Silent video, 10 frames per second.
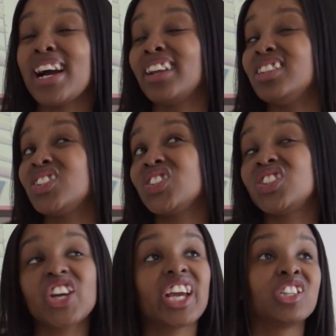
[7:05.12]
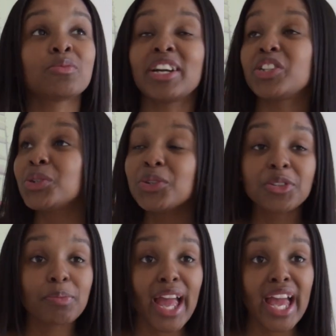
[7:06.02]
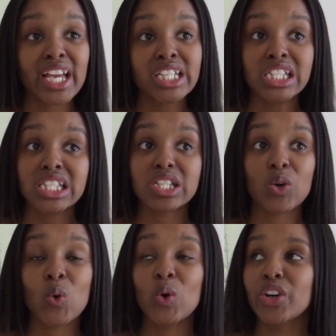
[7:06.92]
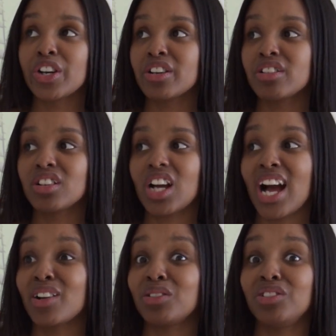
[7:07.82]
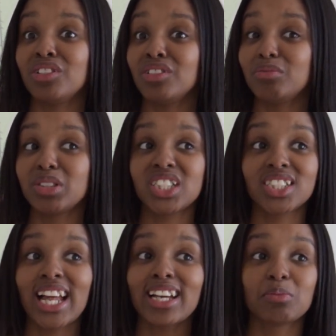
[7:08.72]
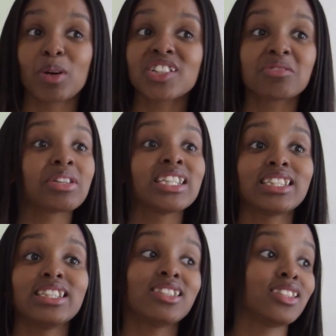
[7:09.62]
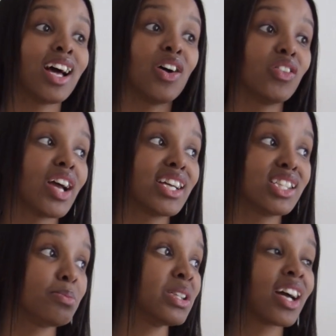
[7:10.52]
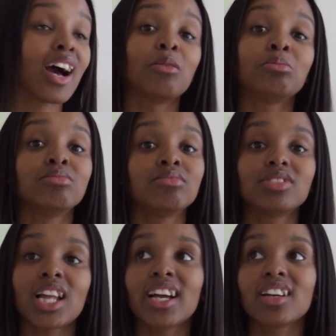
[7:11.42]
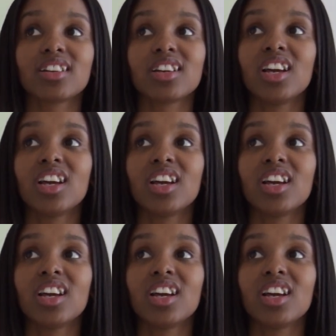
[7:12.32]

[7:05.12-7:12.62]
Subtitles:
I need to change my toothpaste, or I don't know, but like brushing my teeth now has become like,